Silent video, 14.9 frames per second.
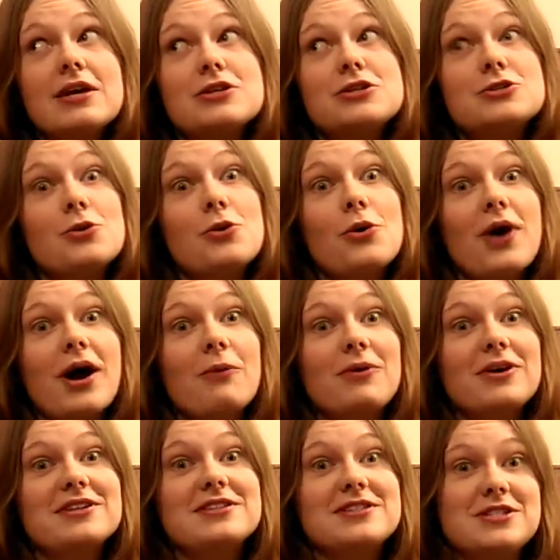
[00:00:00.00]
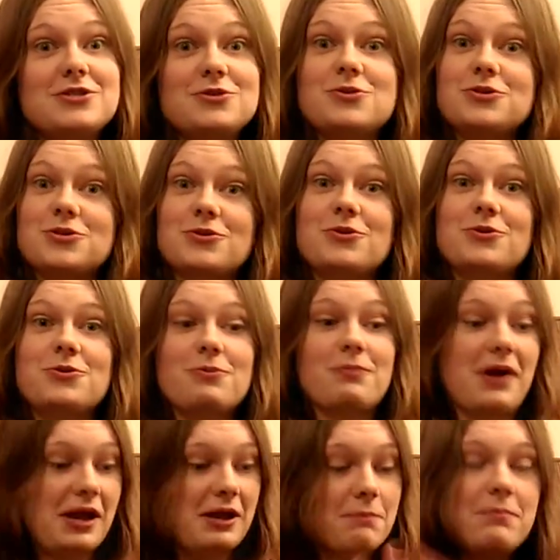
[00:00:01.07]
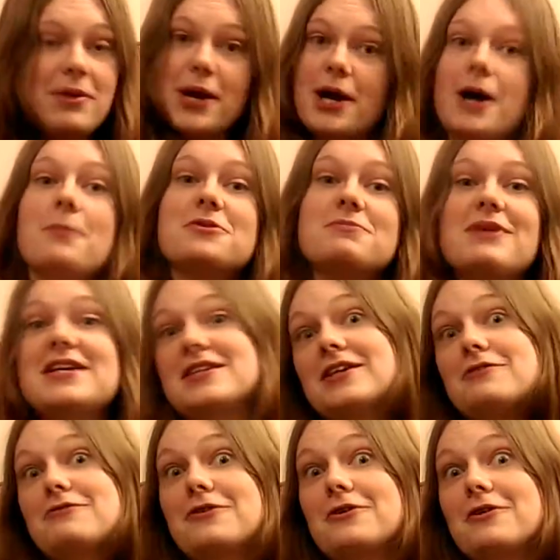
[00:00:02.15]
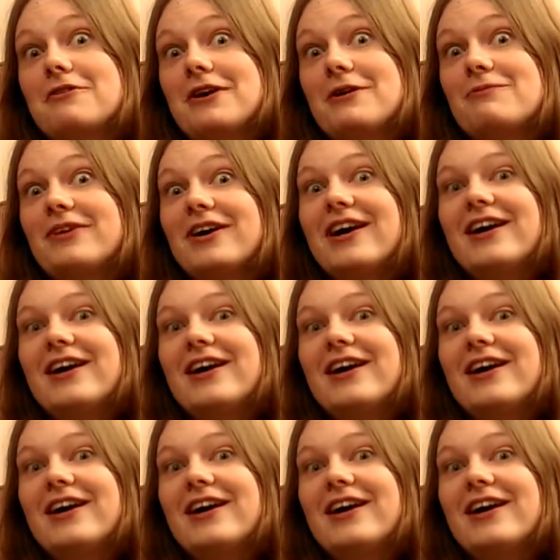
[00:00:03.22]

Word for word: So I wanted to show you my pickups basically for November.